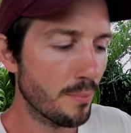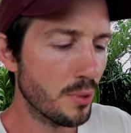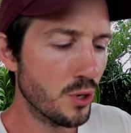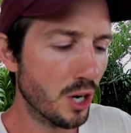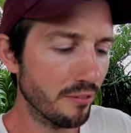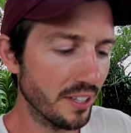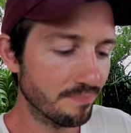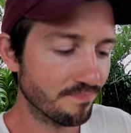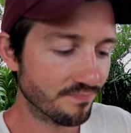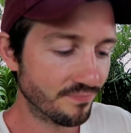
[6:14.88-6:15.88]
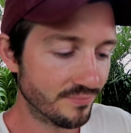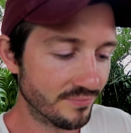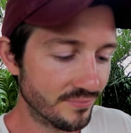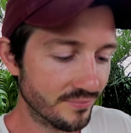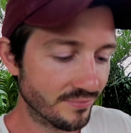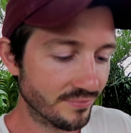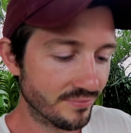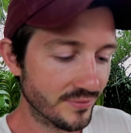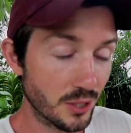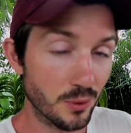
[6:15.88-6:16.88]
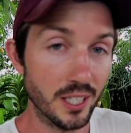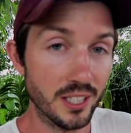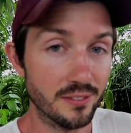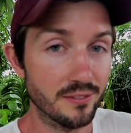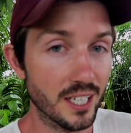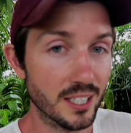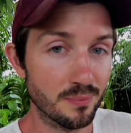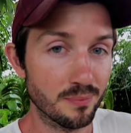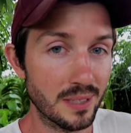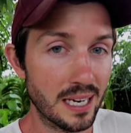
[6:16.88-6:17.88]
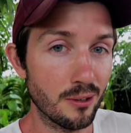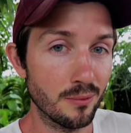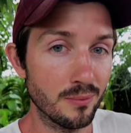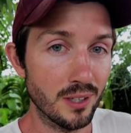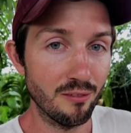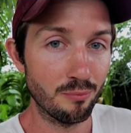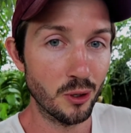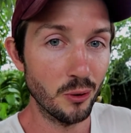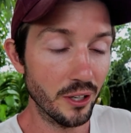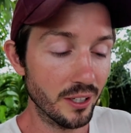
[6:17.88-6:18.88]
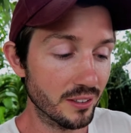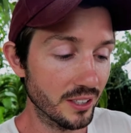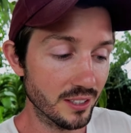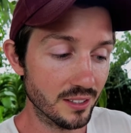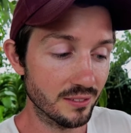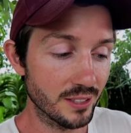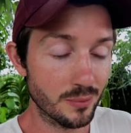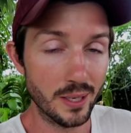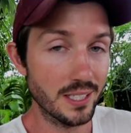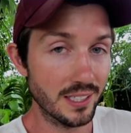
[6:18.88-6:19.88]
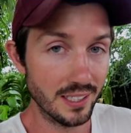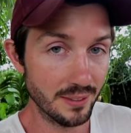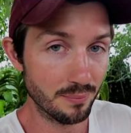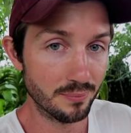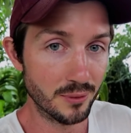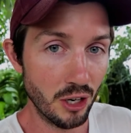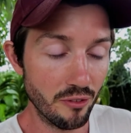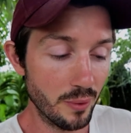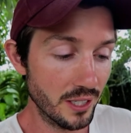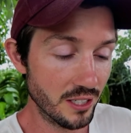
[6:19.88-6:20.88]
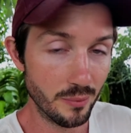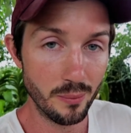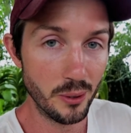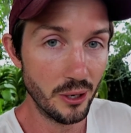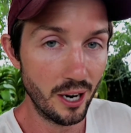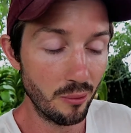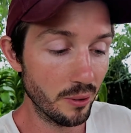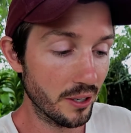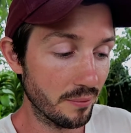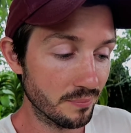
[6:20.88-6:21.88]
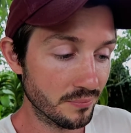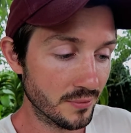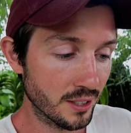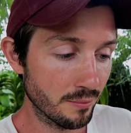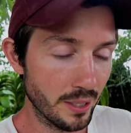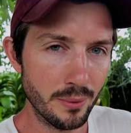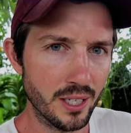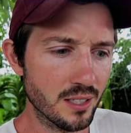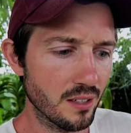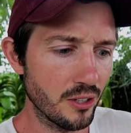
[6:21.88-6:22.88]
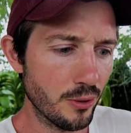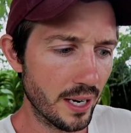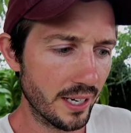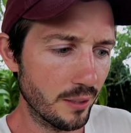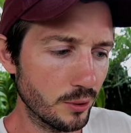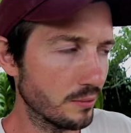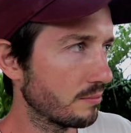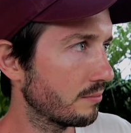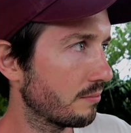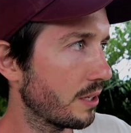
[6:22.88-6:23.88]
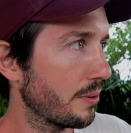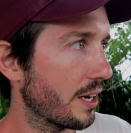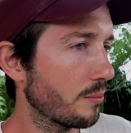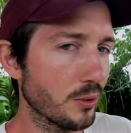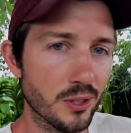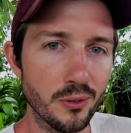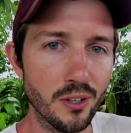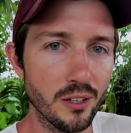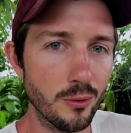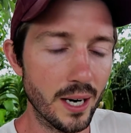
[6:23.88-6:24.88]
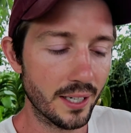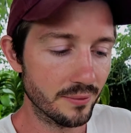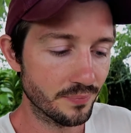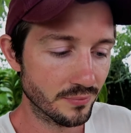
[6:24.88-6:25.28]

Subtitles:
POO coffee. That's how I've called it, because it's basically coffee beans that have been pooed out by, maybe it is the Luwak animal. Maybe the animal's called the Luwak.